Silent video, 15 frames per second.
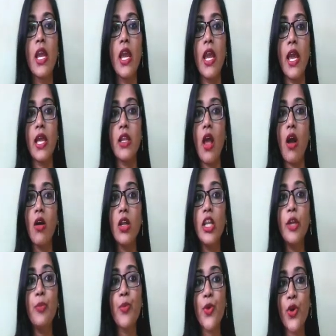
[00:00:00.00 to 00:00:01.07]
and
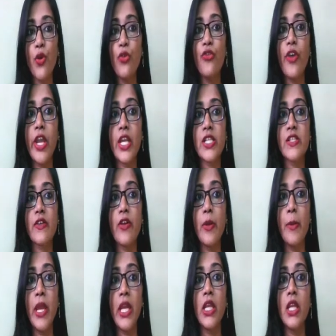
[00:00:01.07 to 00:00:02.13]
early prophase
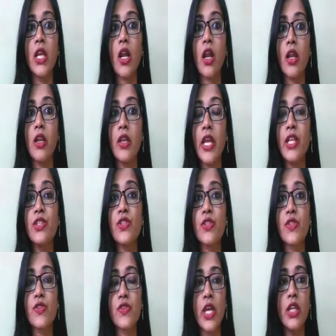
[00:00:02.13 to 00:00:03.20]
remain in a
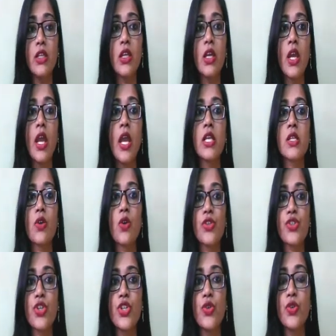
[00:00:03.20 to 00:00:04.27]
condensed state,
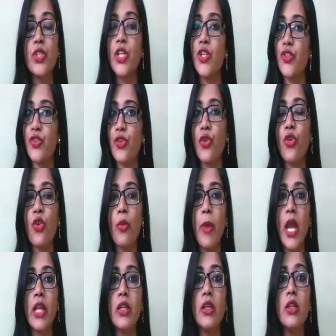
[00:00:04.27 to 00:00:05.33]
constitute
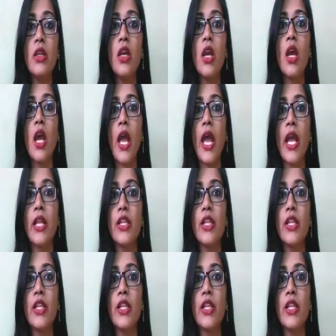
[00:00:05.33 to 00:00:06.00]
heterochromatin. And